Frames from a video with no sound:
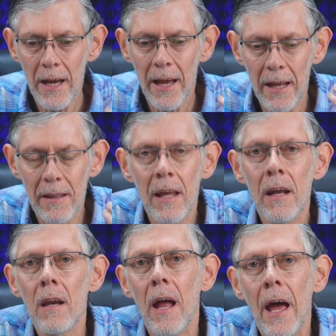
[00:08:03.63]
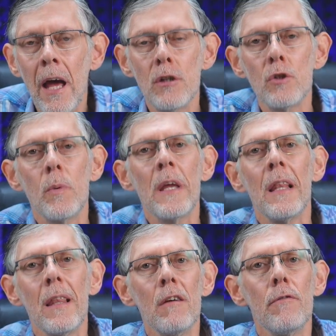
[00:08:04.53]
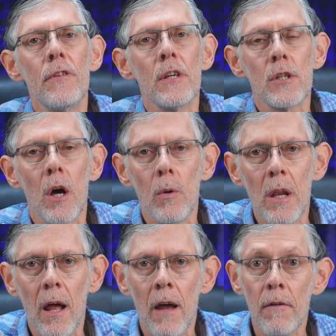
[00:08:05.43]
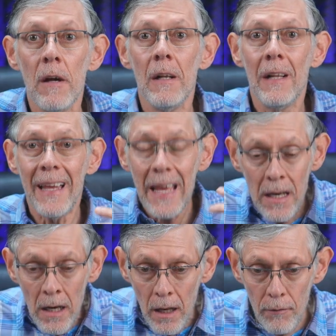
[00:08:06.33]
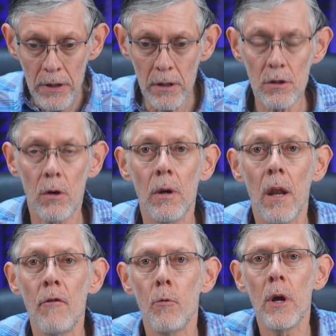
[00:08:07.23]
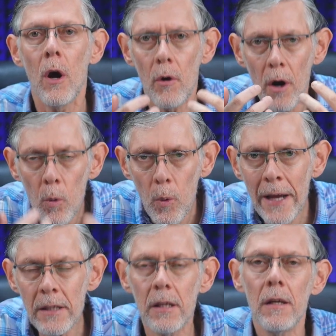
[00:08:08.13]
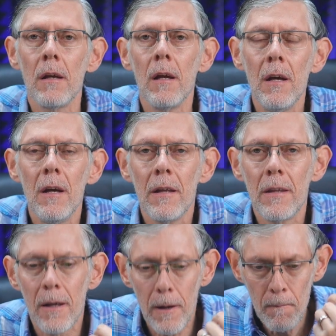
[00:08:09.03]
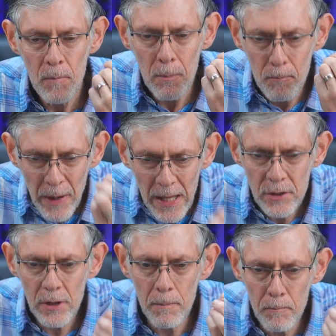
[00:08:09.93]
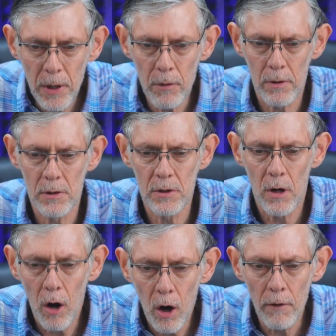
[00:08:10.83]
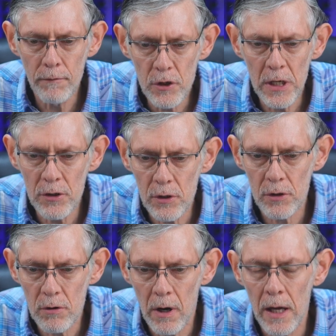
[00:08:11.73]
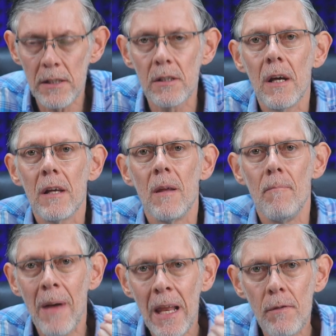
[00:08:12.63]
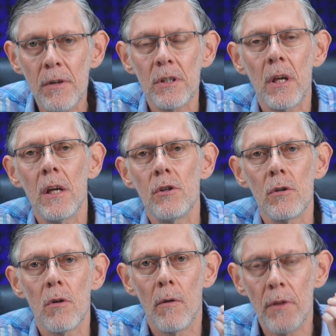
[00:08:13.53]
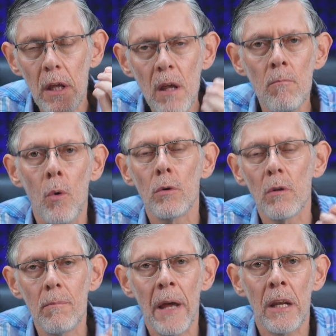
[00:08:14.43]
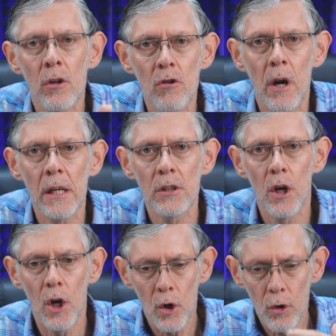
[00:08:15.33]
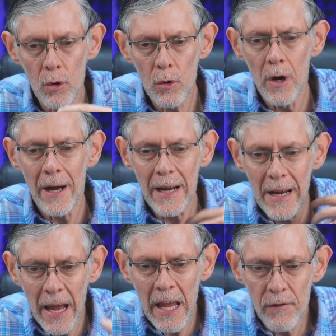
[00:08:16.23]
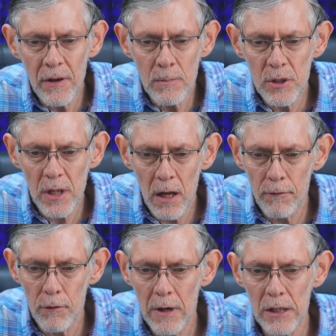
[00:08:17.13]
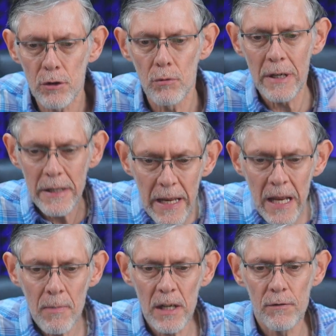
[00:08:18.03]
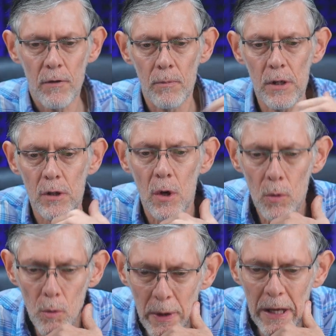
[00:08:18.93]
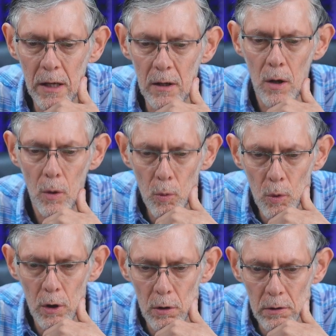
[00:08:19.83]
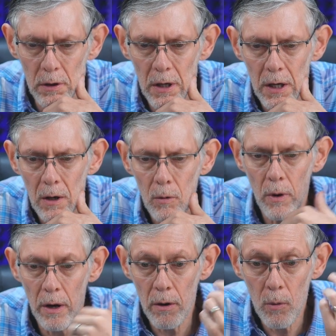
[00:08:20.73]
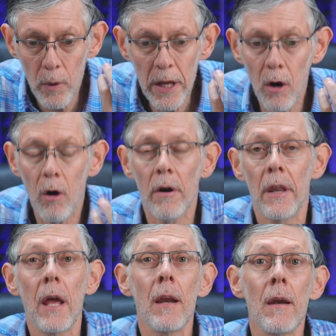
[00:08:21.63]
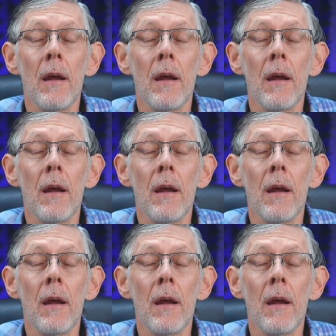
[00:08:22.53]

And then as we live this holy life, in living this holy life, we are awaiting the blessed appearance of Jesus Christ, the manifestation of the immortal man Christ, who gave himself for us to redeem us from this wicked world, wherein we are then